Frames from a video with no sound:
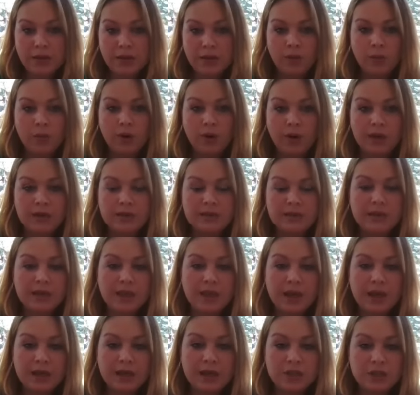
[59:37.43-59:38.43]
whereas the
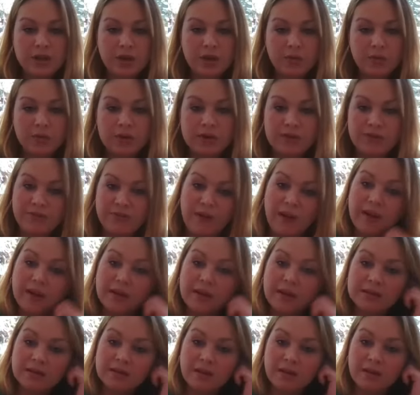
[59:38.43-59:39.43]
cash out refi
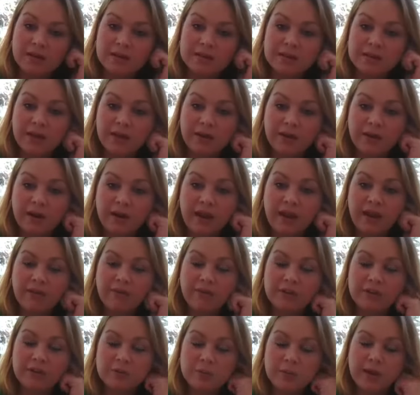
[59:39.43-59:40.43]
has gone down on
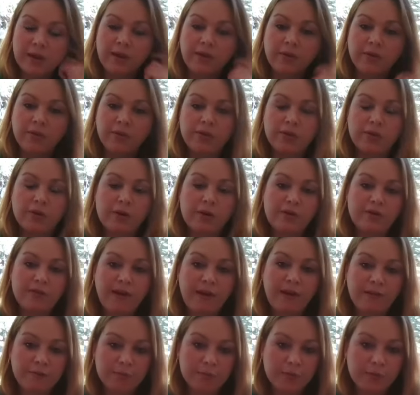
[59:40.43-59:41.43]
average about
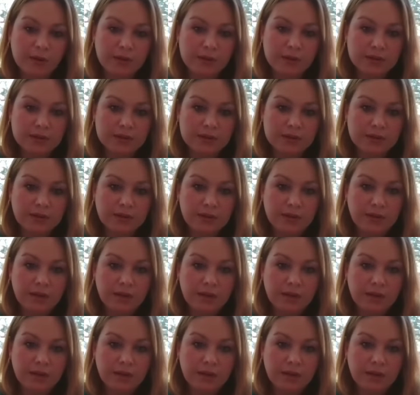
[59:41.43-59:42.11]
35 points.